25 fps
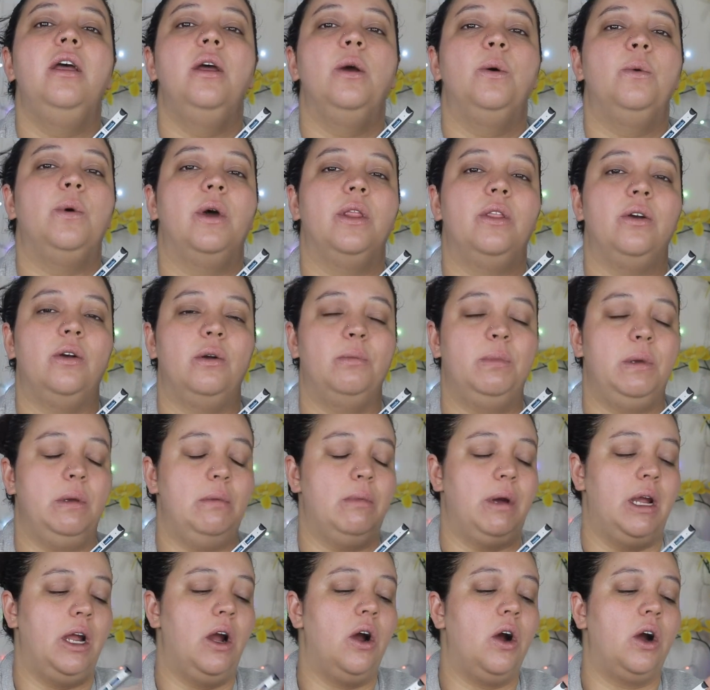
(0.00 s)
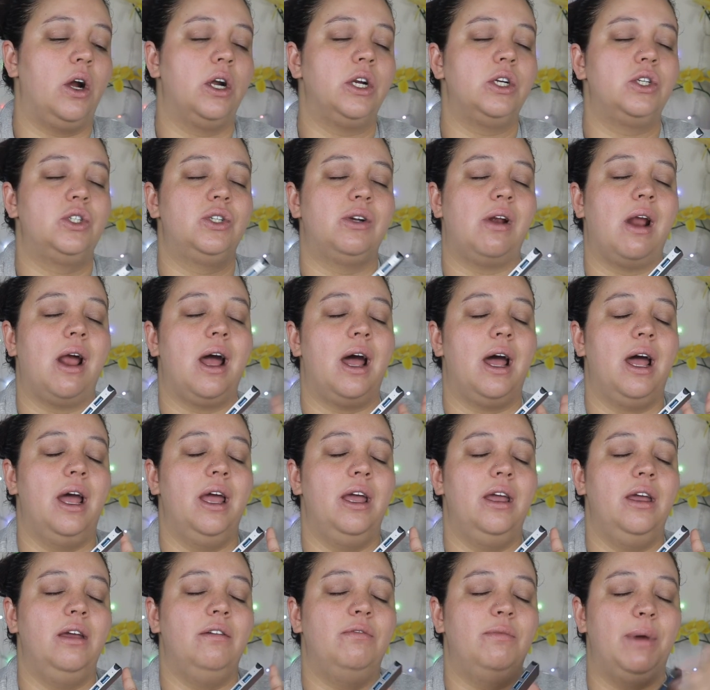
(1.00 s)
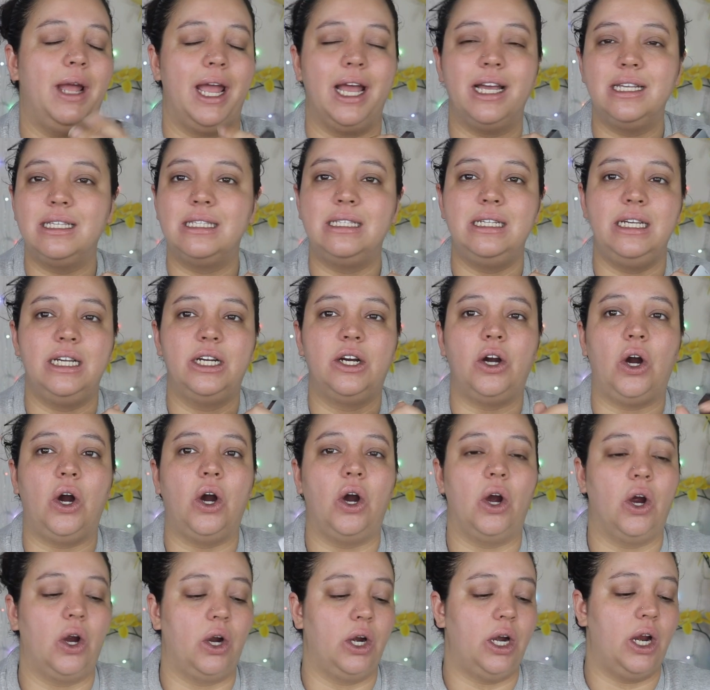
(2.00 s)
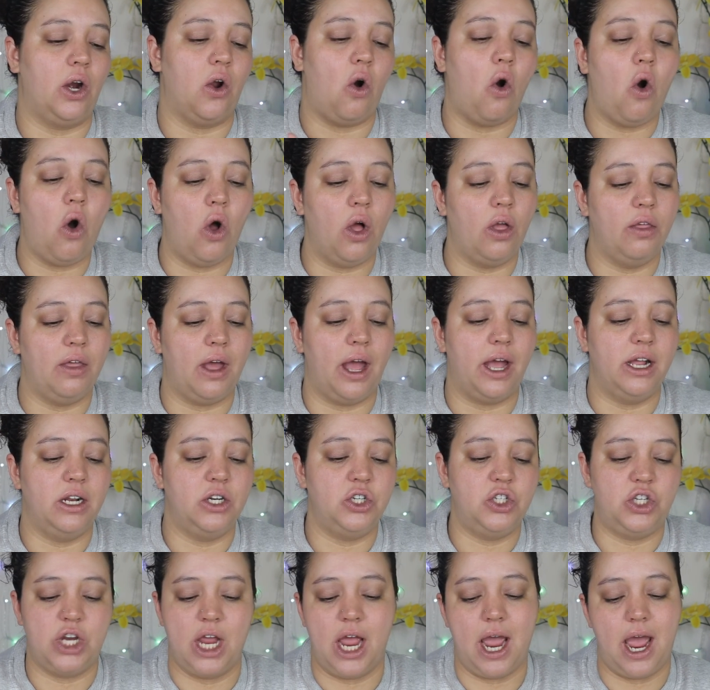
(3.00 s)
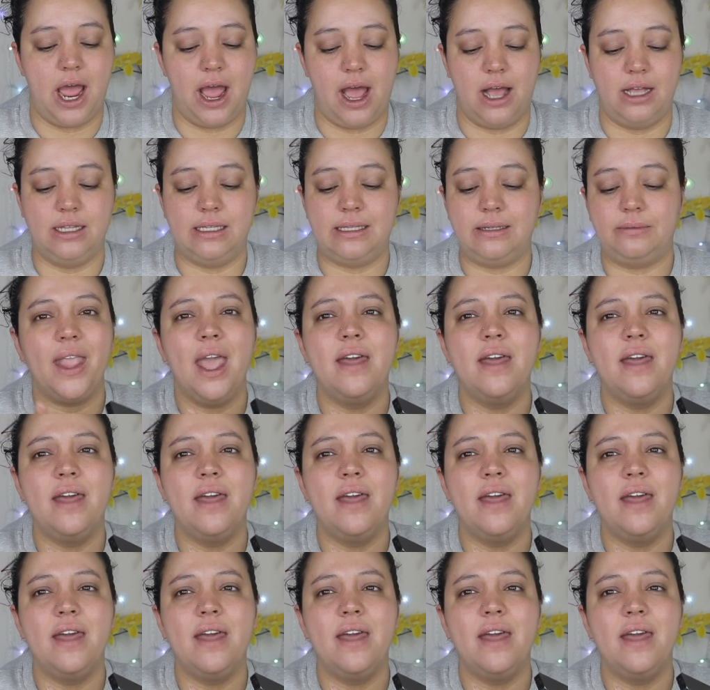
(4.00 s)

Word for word: whether it be my hard drive, my SD card, and all that jazz.